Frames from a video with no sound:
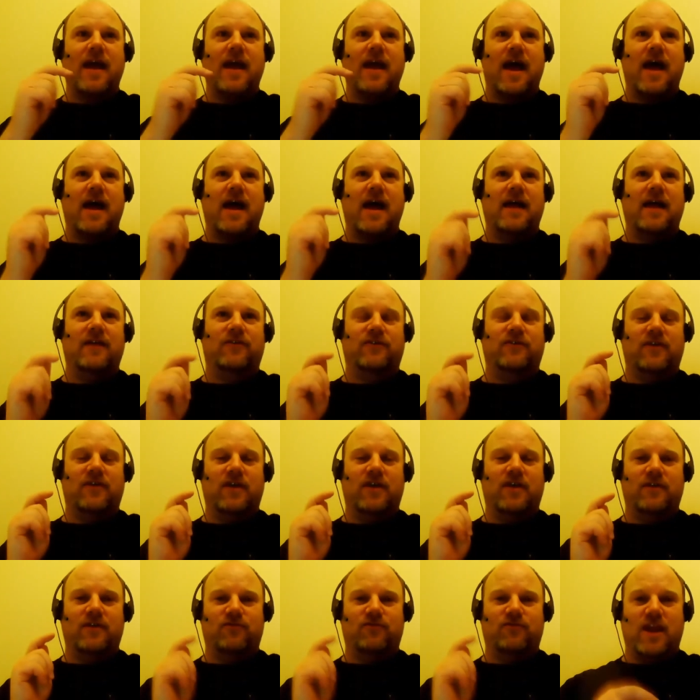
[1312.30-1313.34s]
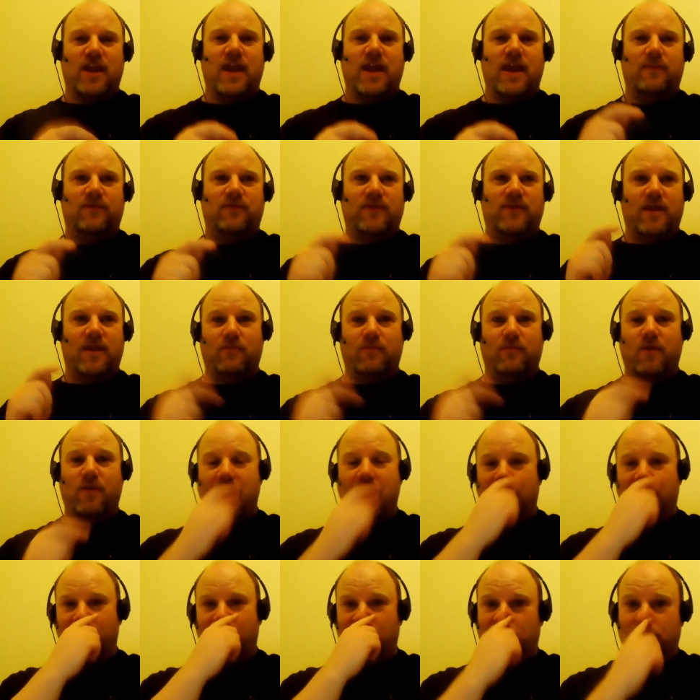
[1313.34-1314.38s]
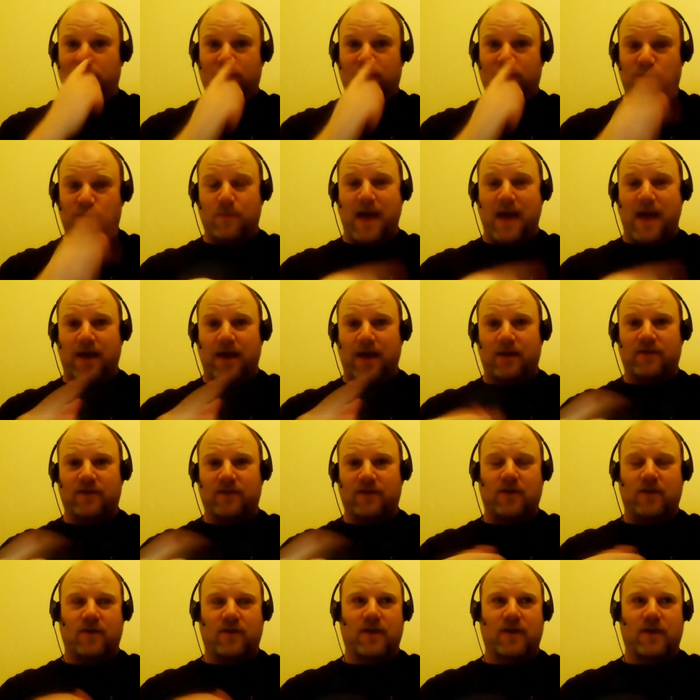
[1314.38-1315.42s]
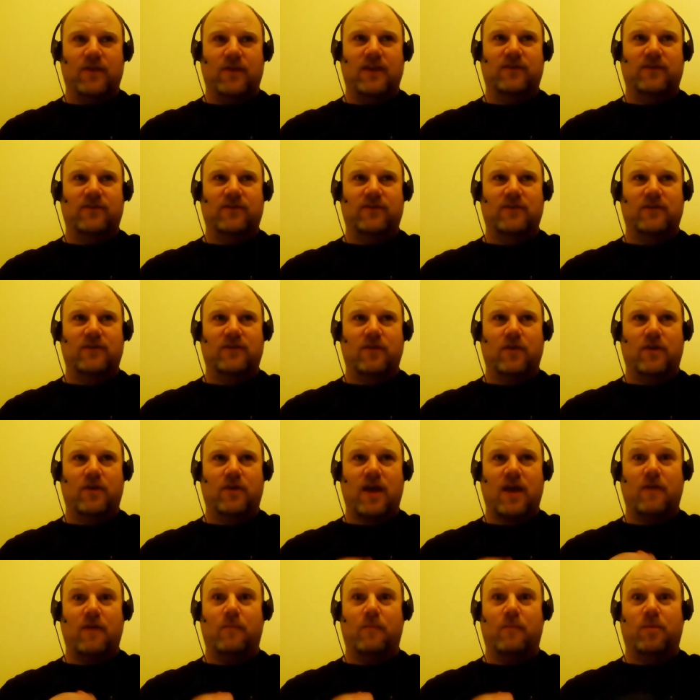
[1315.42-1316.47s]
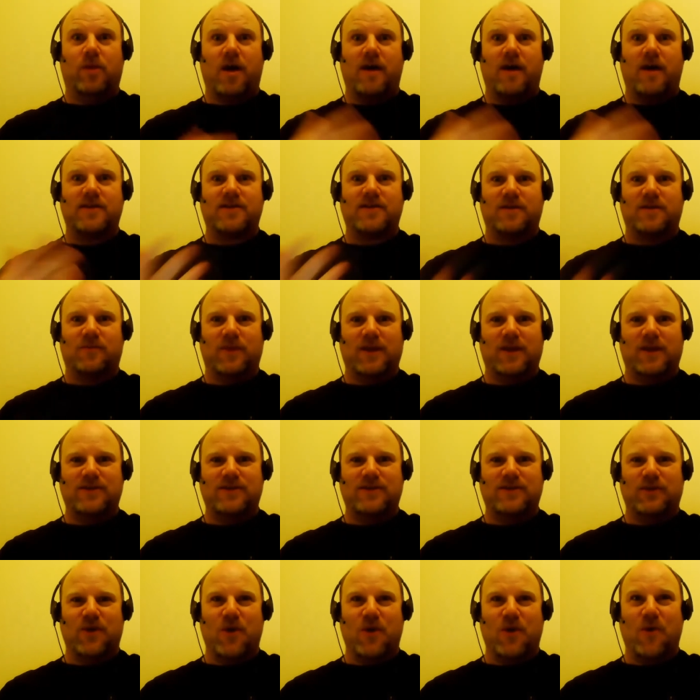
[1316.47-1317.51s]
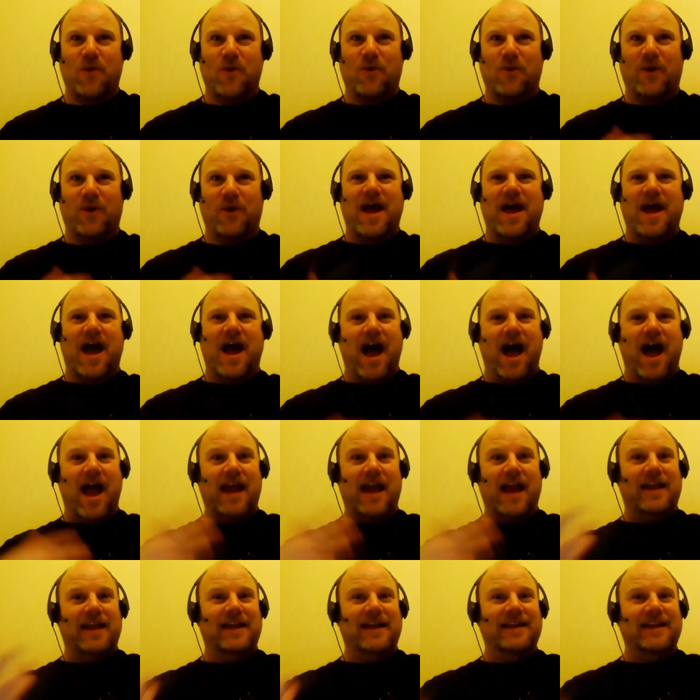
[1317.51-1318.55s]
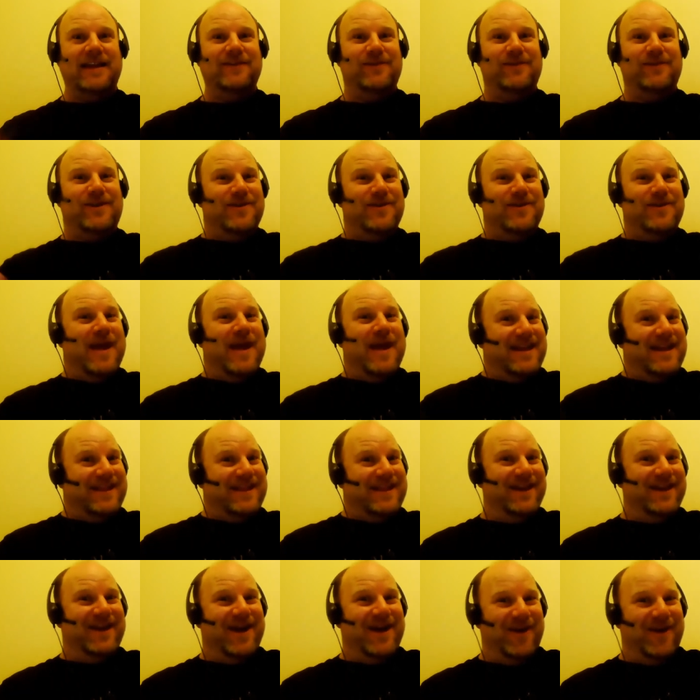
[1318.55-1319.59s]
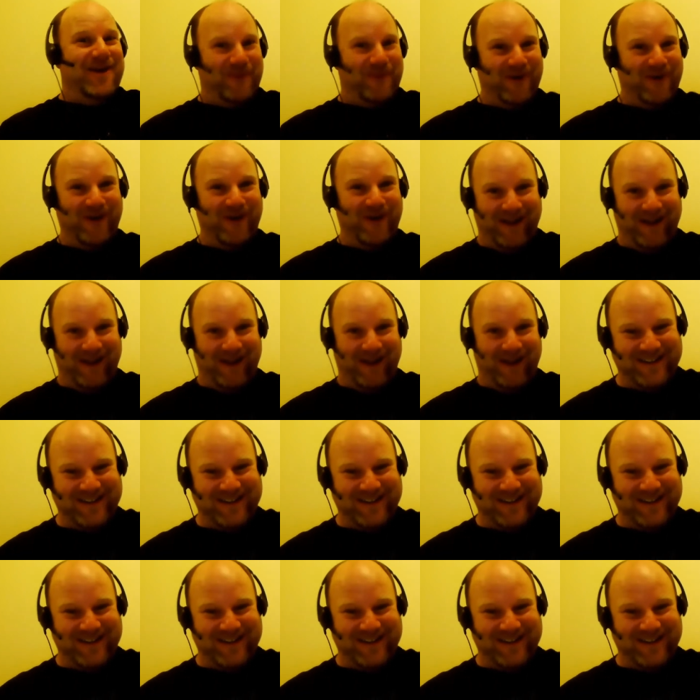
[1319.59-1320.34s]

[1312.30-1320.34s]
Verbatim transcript: as uh, James and Brian, the, the two backers that are in this, kind of blossom into, oh, I can literally do anything I want.